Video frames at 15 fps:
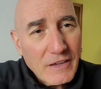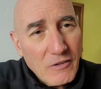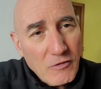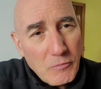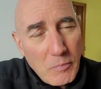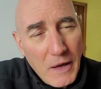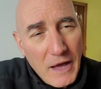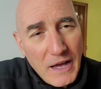
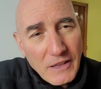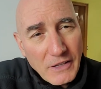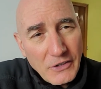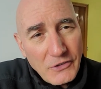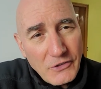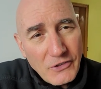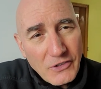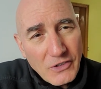of
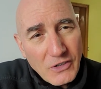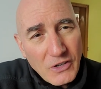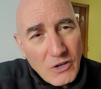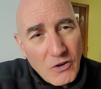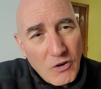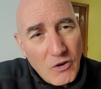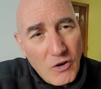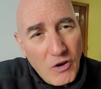polish
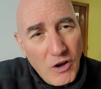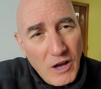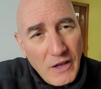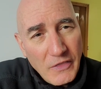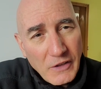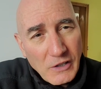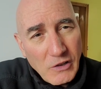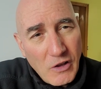
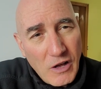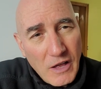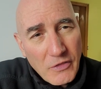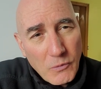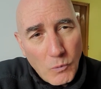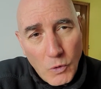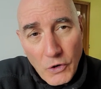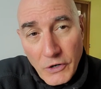on the
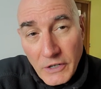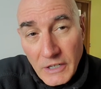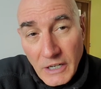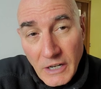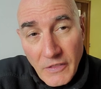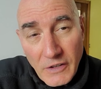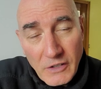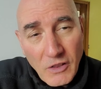cloth, work it
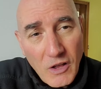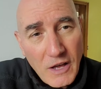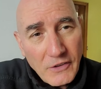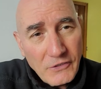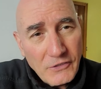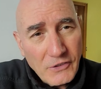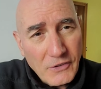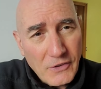into the
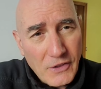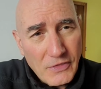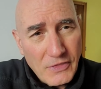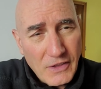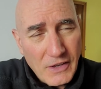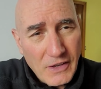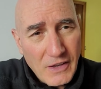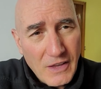cloth so that
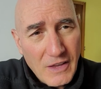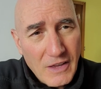the